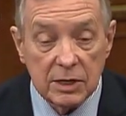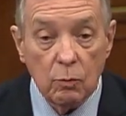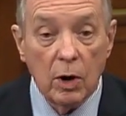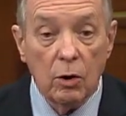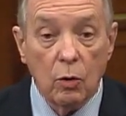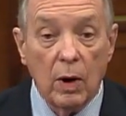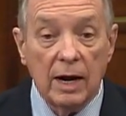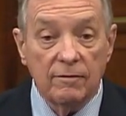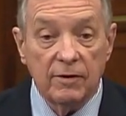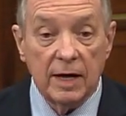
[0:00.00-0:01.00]
well
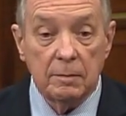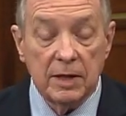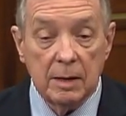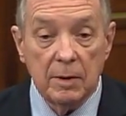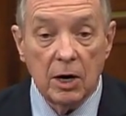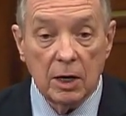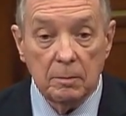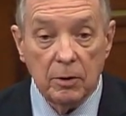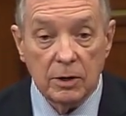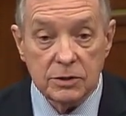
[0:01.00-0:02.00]
qualified by the American
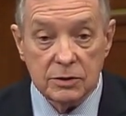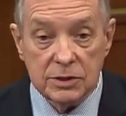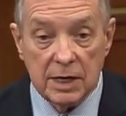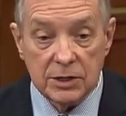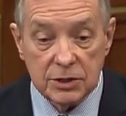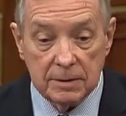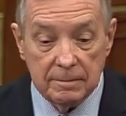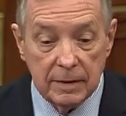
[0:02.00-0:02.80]
Bar Association.